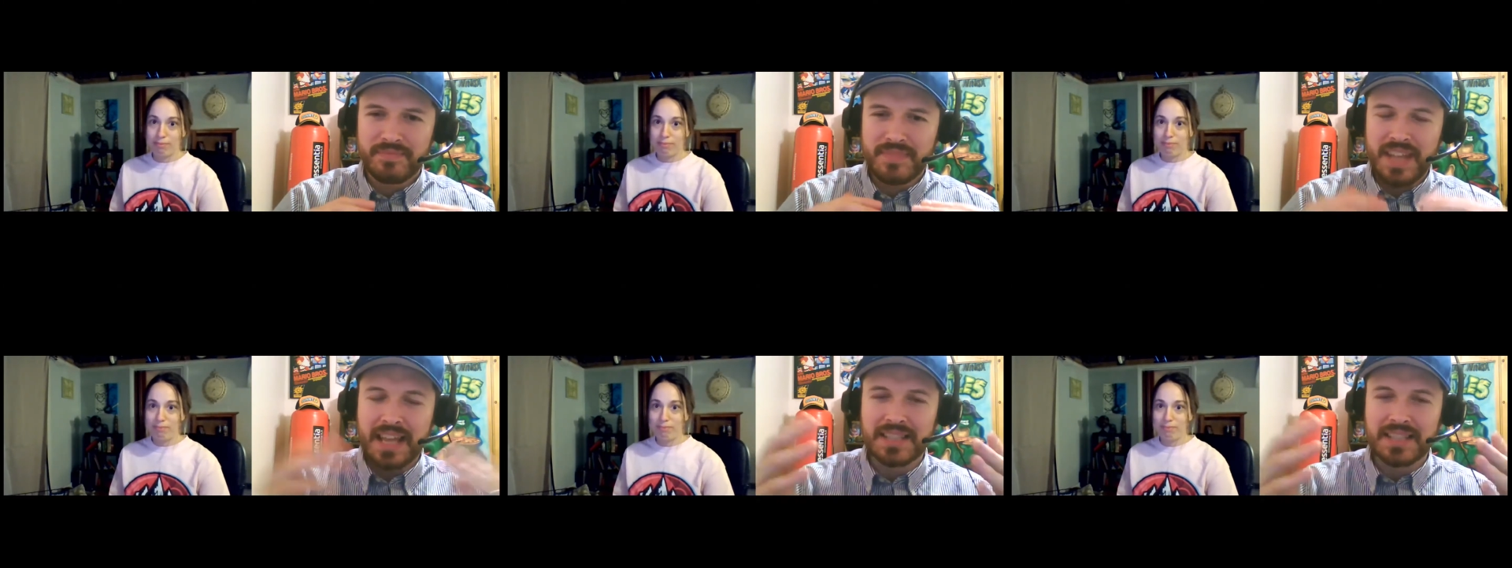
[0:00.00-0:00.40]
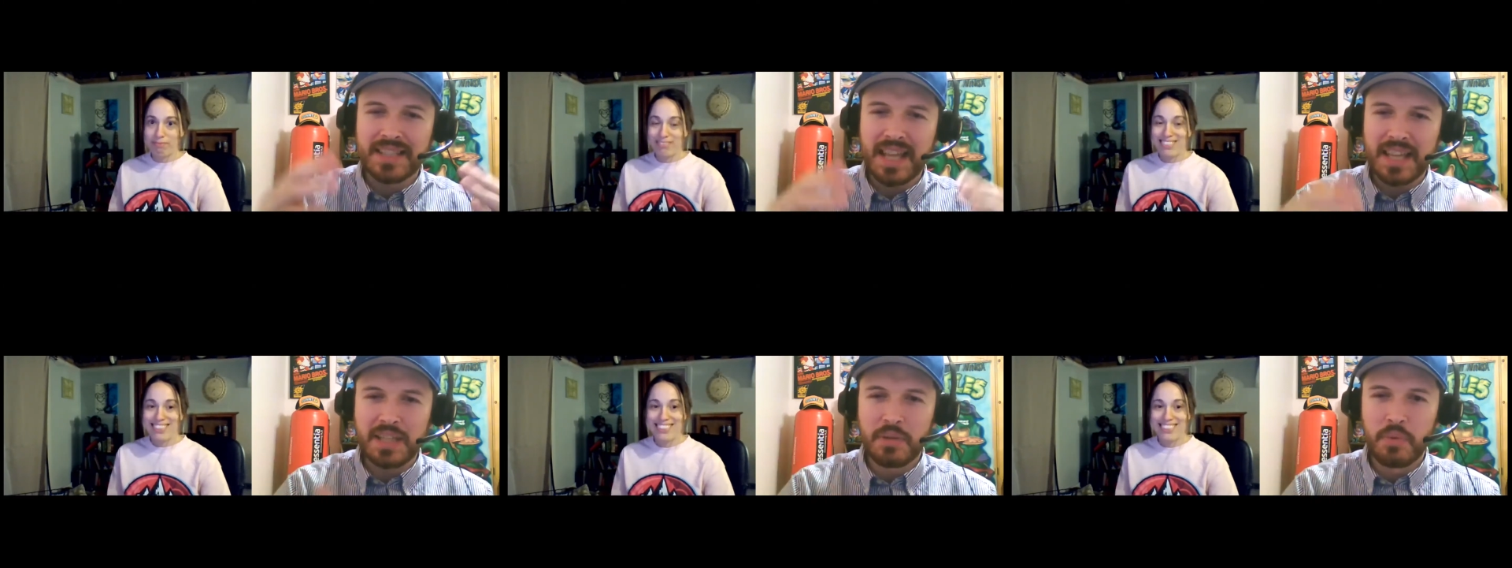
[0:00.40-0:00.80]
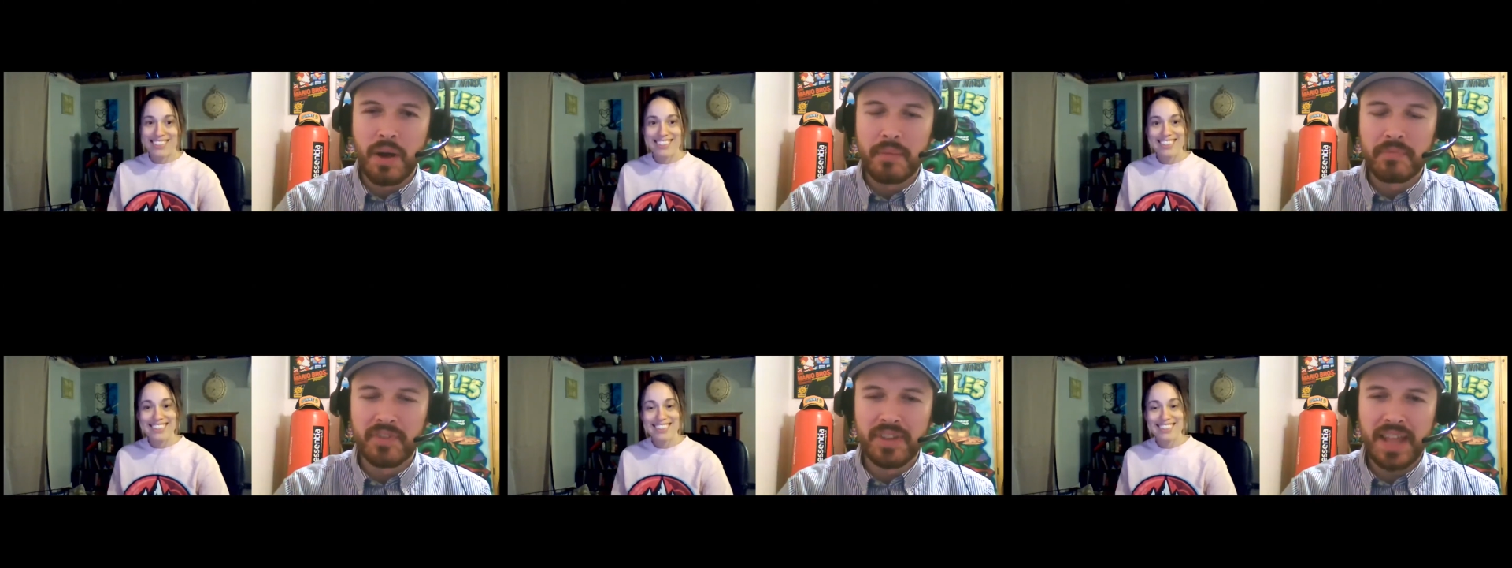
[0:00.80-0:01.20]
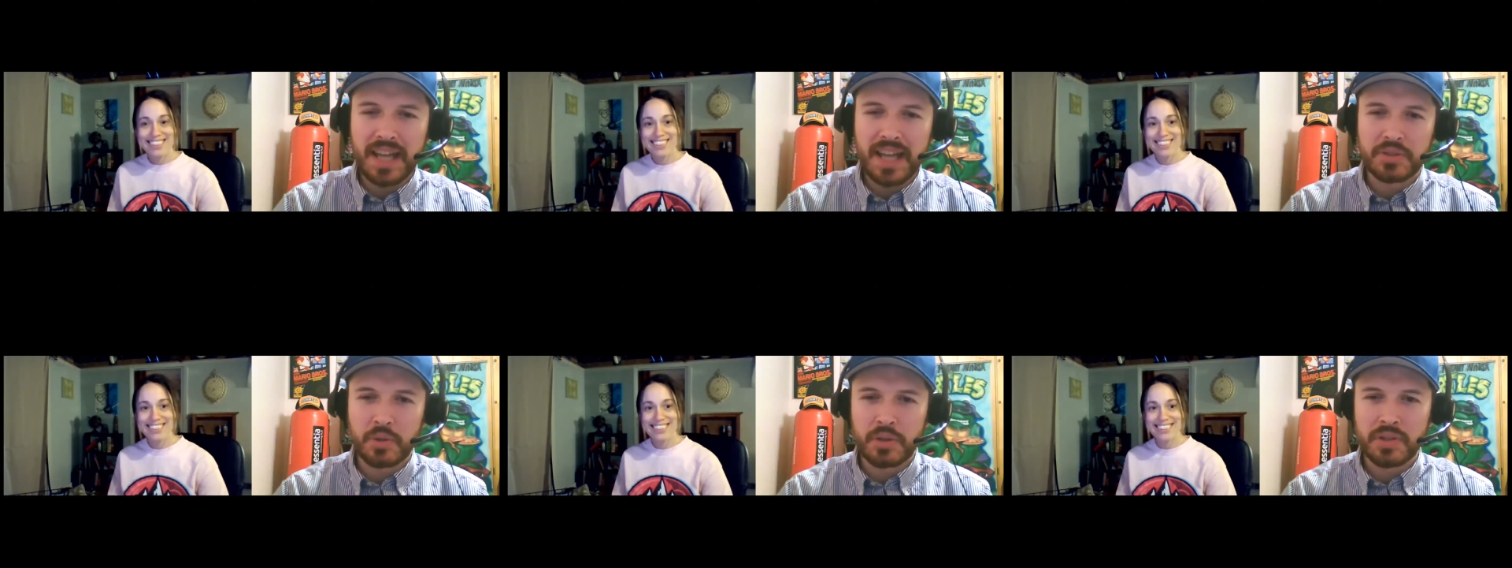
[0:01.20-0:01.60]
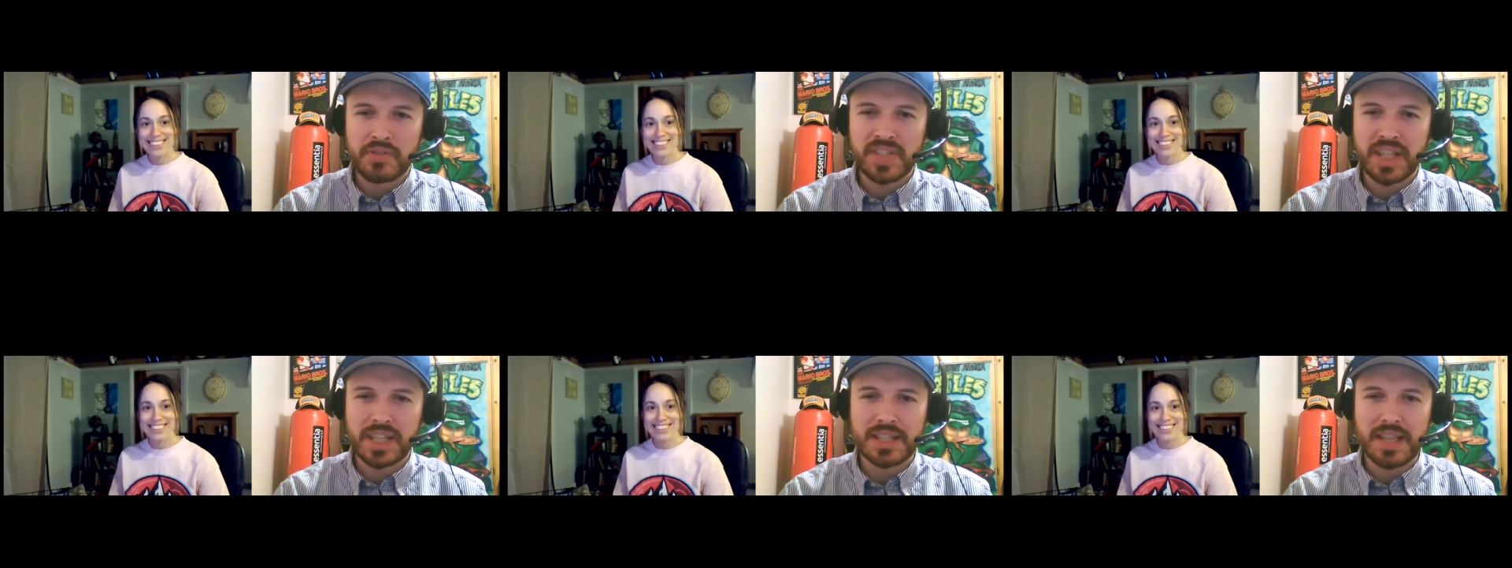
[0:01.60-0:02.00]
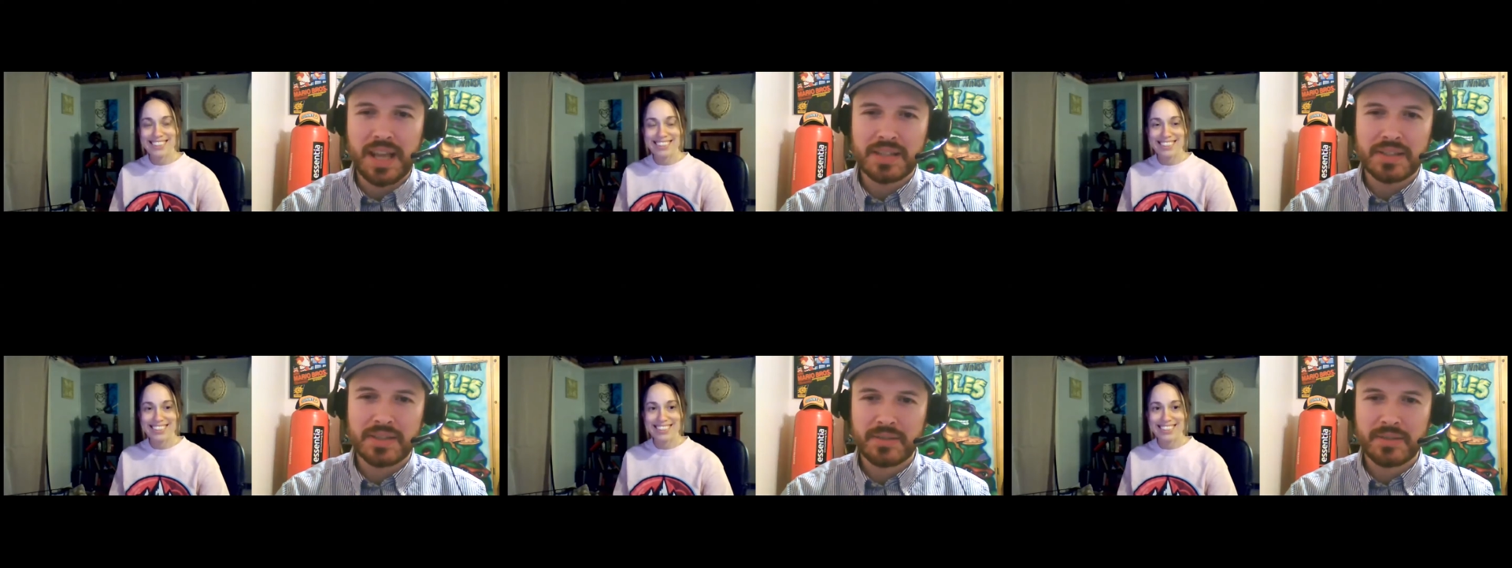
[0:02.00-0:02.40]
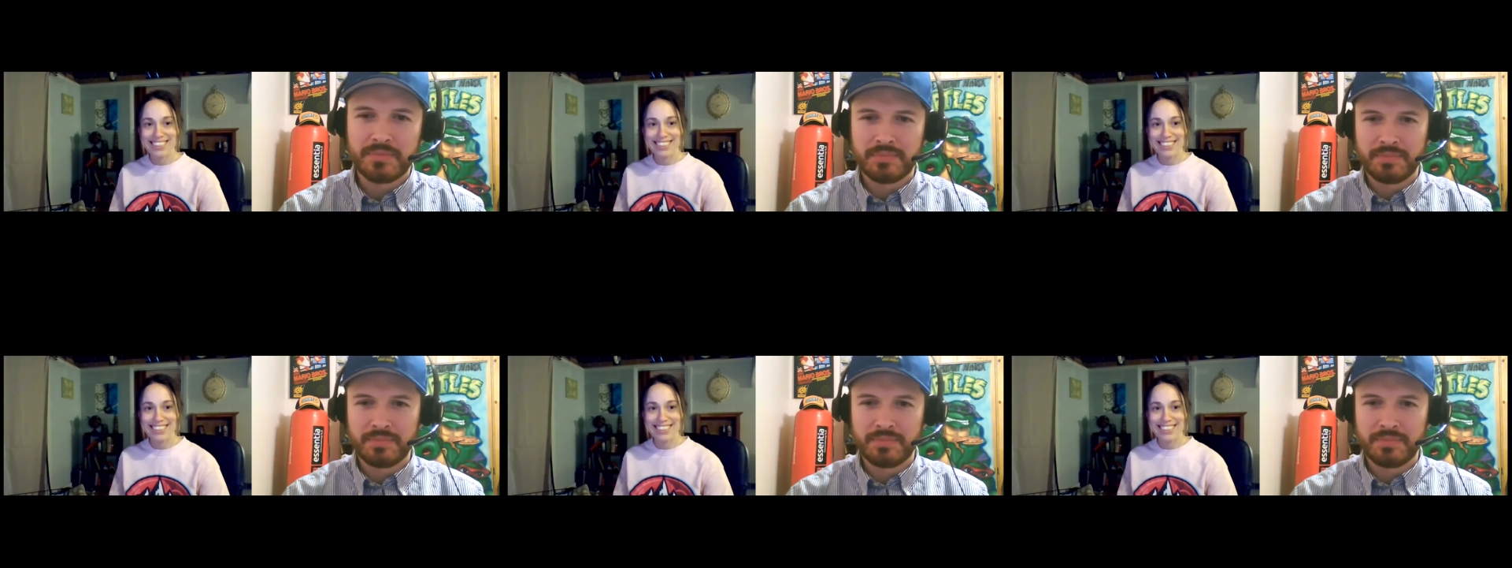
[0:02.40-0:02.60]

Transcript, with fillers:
Speaker 1: has set you up for that sort of success?